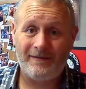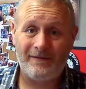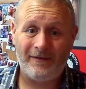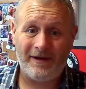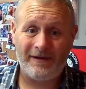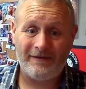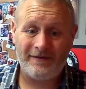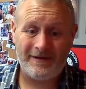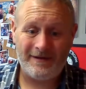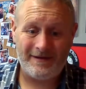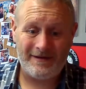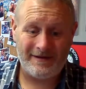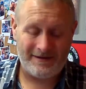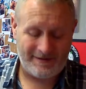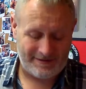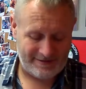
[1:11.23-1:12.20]
what have you.
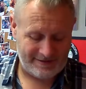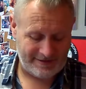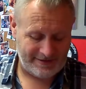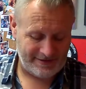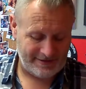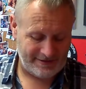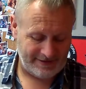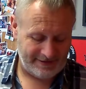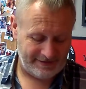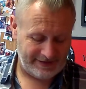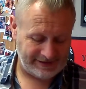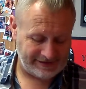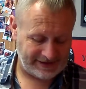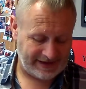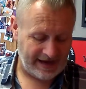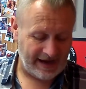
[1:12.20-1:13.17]
And
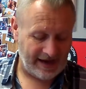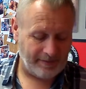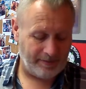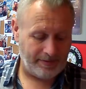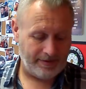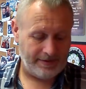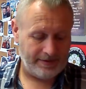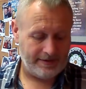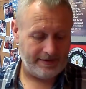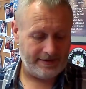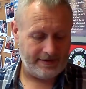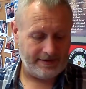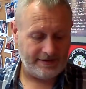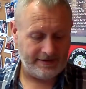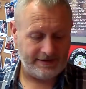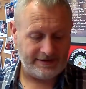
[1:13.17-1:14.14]
this cap
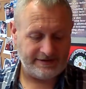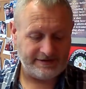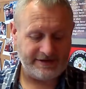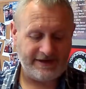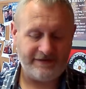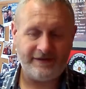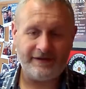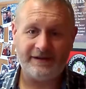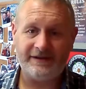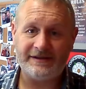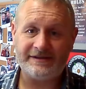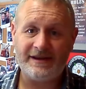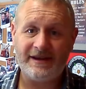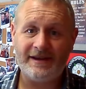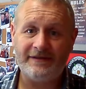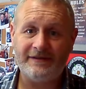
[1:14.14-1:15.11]
is definitely a
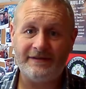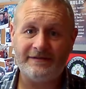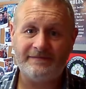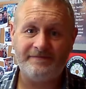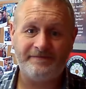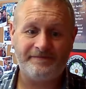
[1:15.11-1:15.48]
saver.